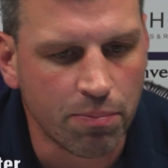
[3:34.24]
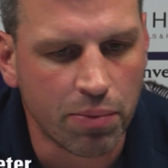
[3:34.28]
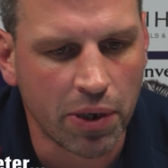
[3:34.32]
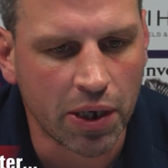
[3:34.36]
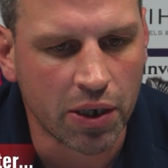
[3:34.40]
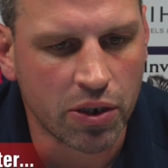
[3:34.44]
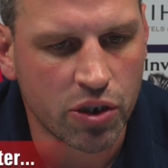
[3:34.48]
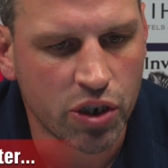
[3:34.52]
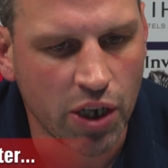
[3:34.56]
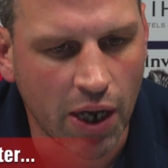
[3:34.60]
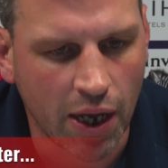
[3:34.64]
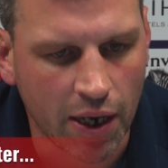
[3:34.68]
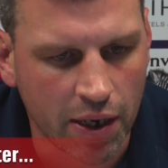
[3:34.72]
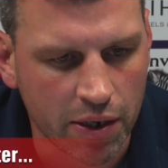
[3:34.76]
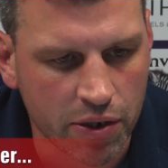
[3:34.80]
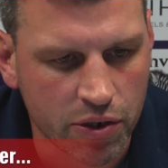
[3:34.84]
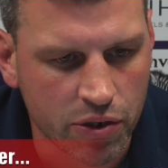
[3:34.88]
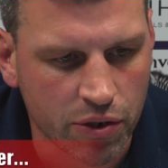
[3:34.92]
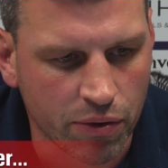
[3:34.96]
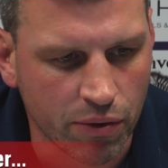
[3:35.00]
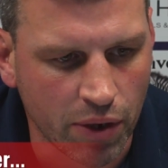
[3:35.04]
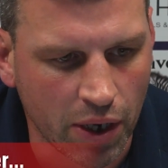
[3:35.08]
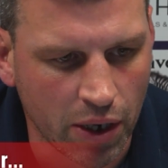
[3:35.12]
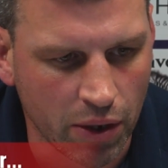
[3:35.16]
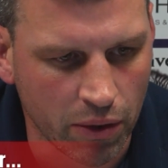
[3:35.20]
a big
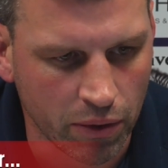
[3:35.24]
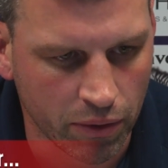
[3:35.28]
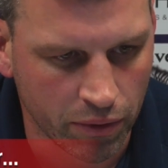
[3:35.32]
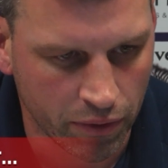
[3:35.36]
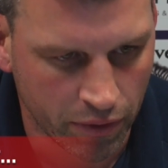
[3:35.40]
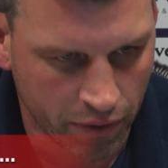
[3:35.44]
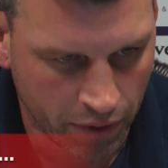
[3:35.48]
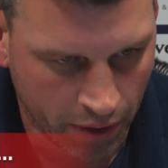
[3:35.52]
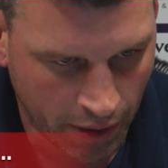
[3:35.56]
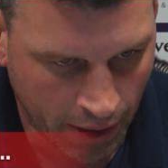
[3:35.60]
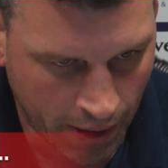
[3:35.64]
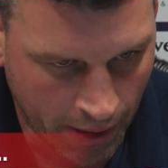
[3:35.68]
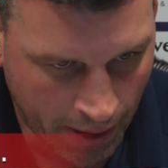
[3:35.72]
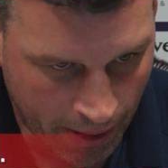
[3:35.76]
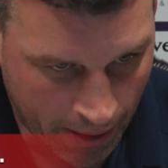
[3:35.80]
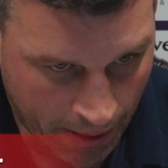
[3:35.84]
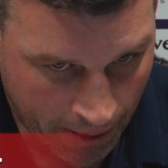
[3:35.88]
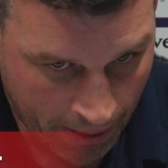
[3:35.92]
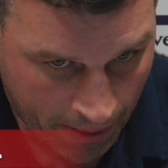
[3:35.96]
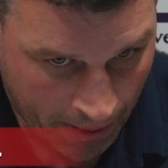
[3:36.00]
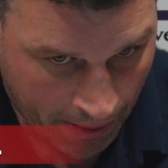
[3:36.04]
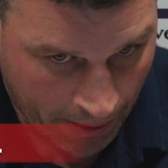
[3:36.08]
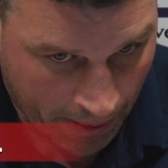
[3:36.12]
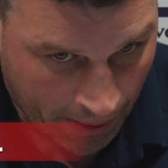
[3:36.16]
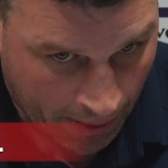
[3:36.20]
challenge around
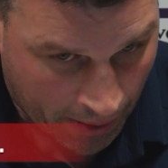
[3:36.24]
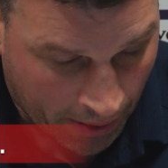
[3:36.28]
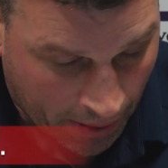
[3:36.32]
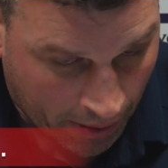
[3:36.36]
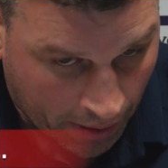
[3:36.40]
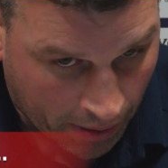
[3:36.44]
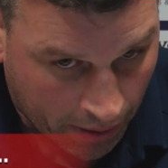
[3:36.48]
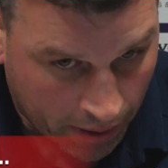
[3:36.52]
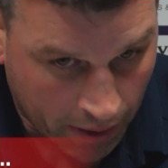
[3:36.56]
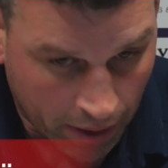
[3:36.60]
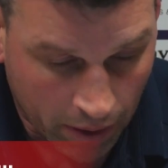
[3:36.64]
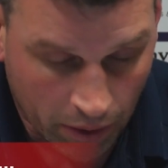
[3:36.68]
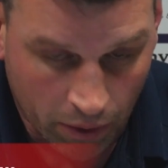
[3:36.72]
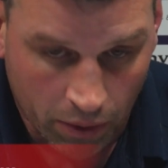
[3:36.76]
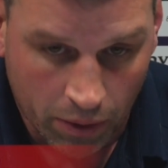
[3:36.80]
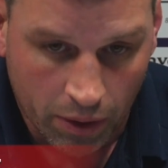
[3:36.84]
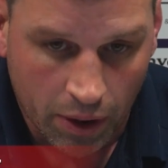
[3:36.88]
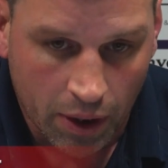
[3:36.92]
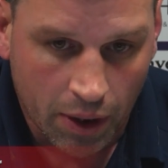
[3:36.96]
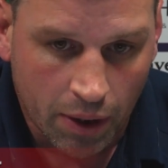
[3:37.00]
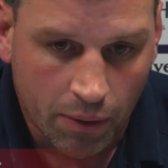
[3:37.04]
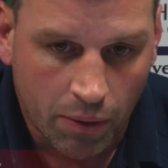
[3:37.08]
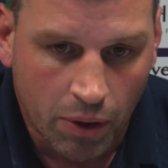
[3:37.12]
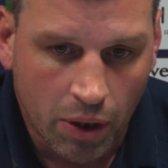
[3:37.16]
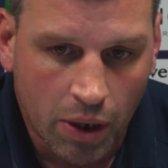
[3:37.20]

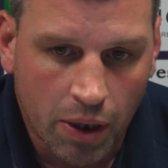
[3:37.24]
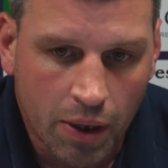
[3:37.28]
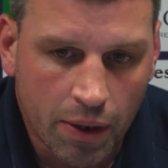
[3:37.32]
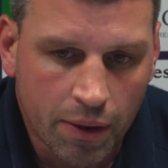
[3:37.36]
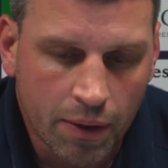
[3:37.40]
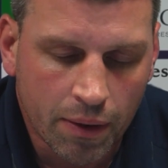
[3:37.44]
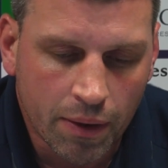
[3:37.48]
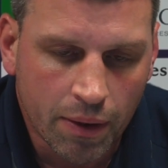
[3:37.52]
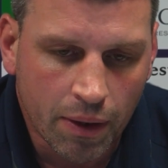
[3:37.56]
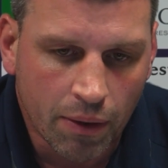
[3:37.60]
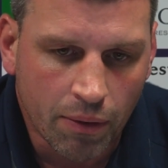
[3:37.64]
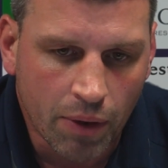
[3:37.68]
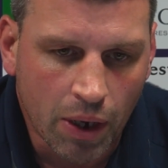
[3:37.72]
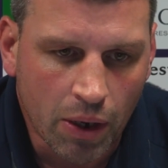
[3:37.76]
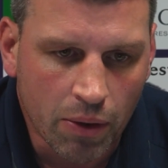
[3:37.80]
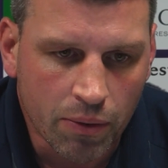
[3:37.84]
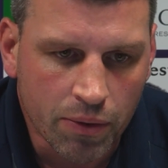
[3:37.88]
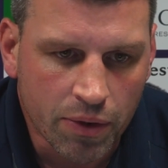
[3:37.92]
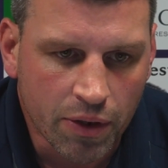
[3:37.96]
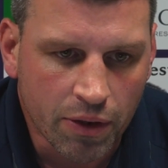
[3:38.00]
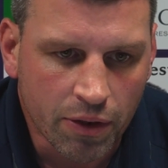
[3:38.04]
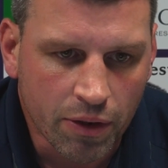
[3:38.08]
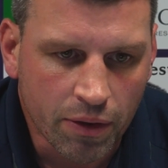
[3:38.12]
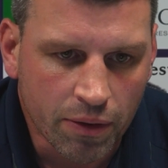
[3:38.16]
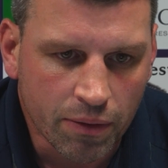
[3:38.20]

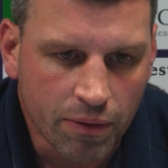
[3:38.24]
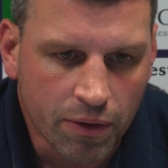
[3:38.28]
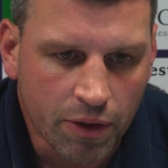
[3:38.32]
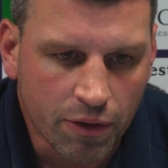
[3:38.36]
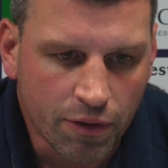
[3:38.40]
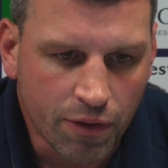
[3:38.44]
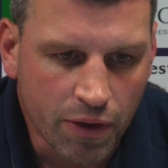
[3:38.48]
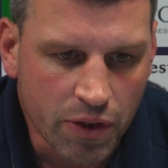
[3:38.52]
the